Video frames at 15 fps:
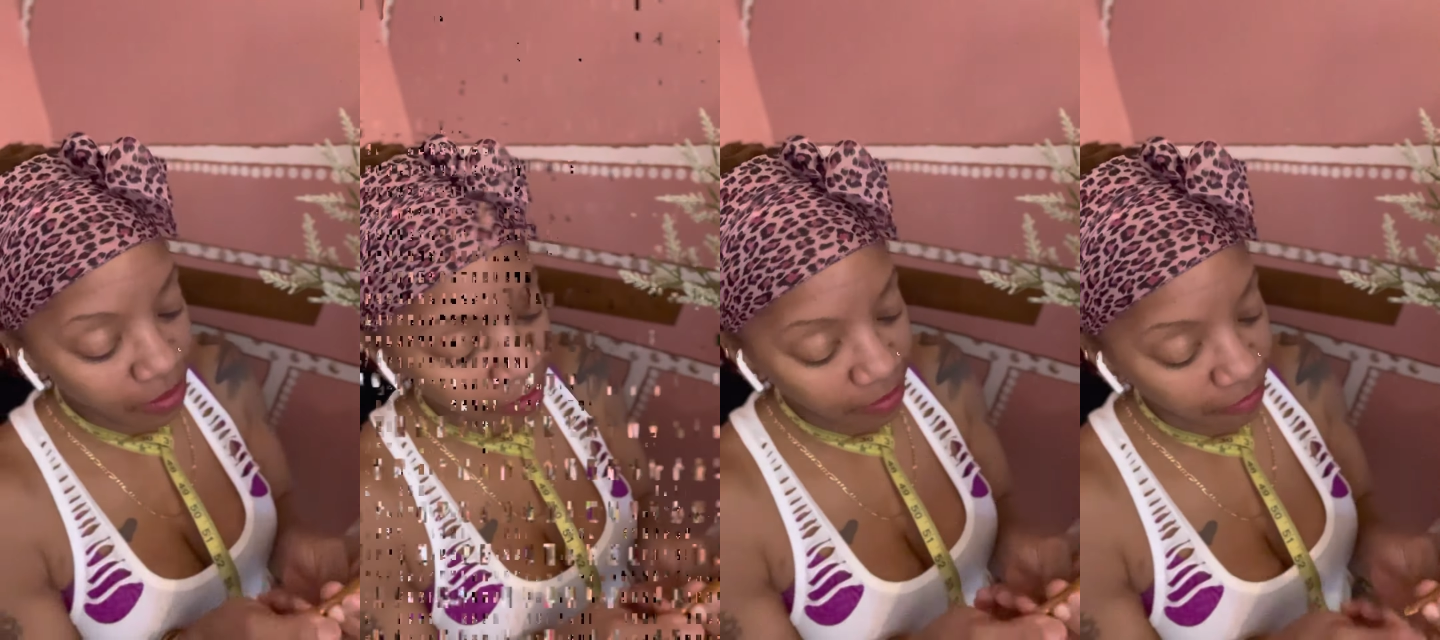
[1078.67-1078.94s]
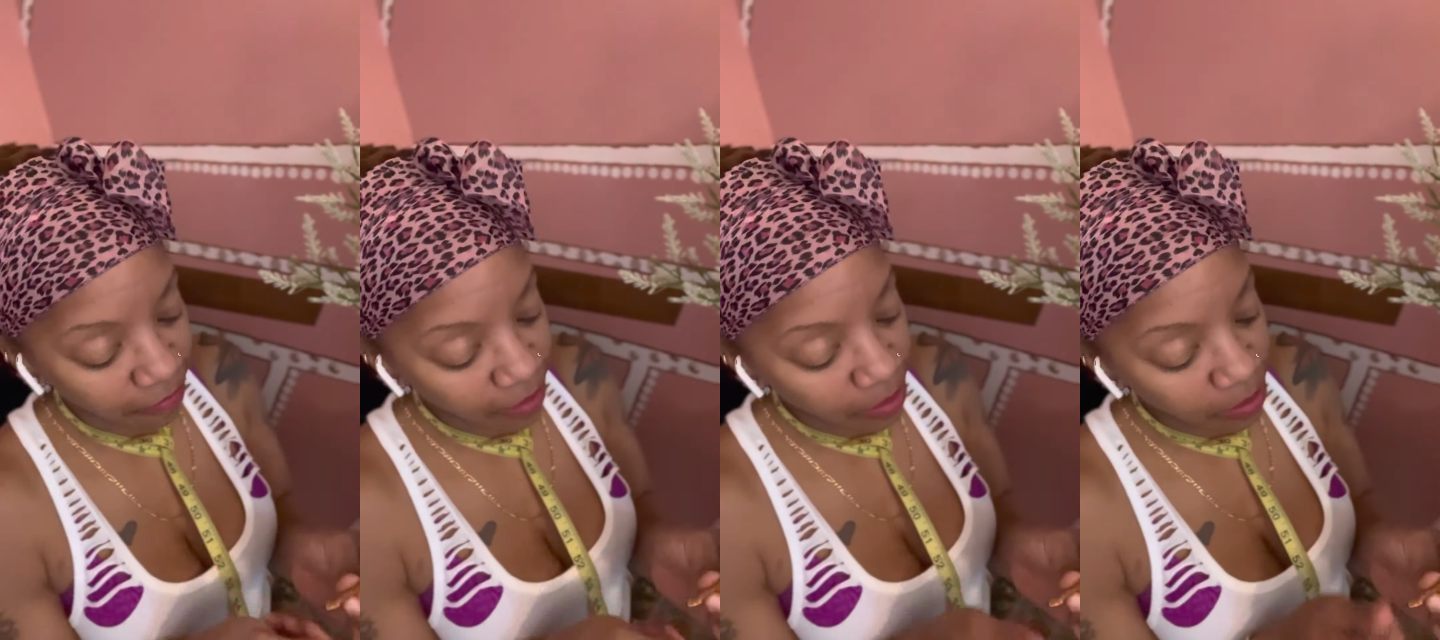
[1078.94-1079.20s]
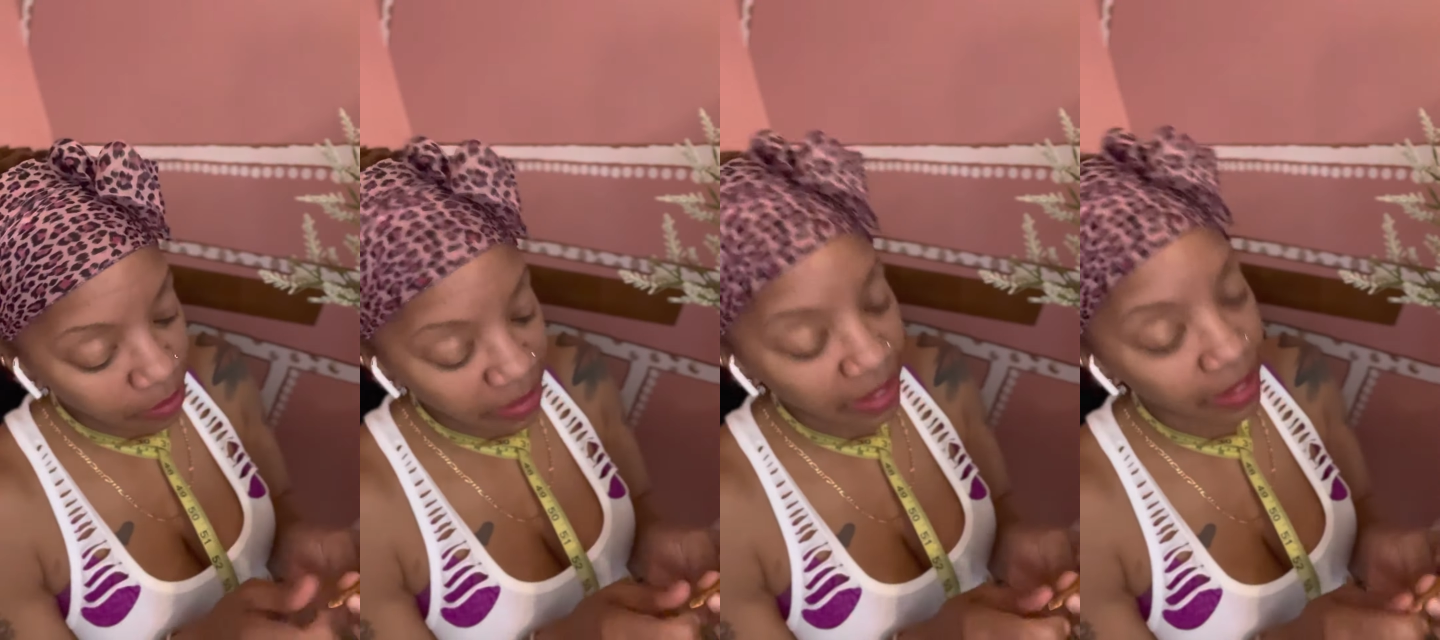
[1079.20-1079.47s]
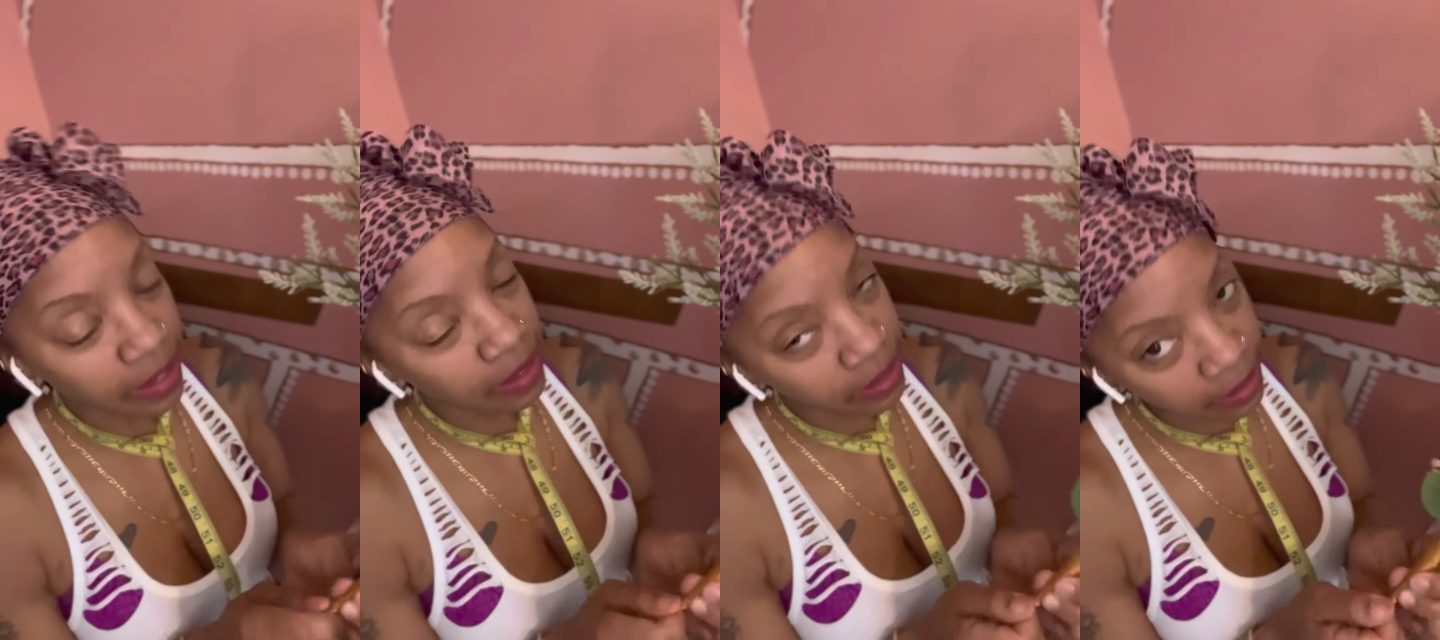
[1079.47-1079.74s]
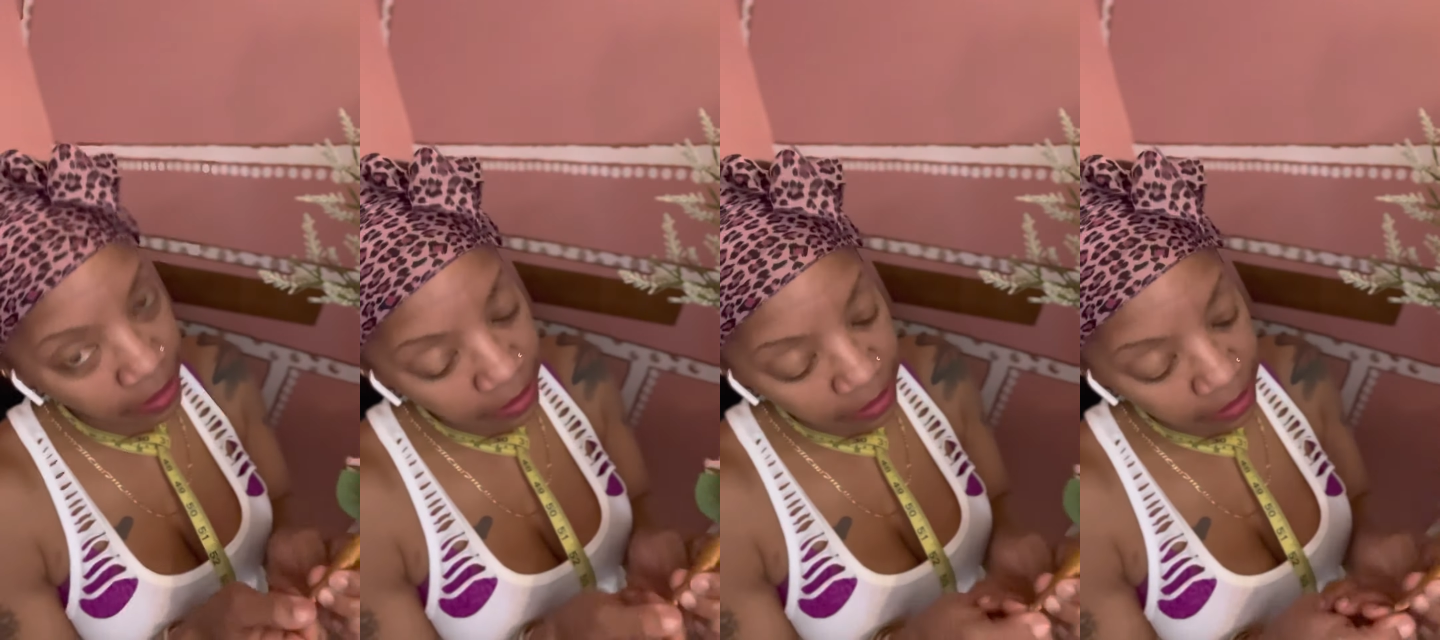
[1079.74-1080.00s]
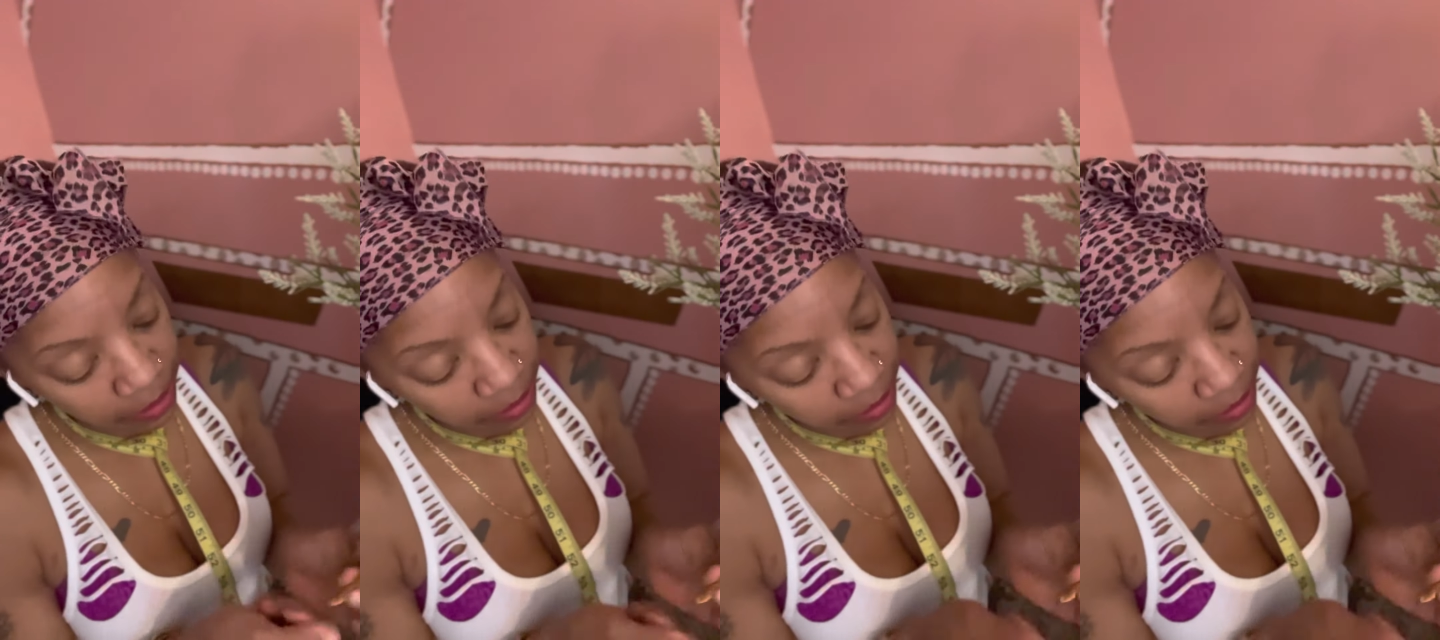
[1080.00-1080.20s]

and flow, but I clean up.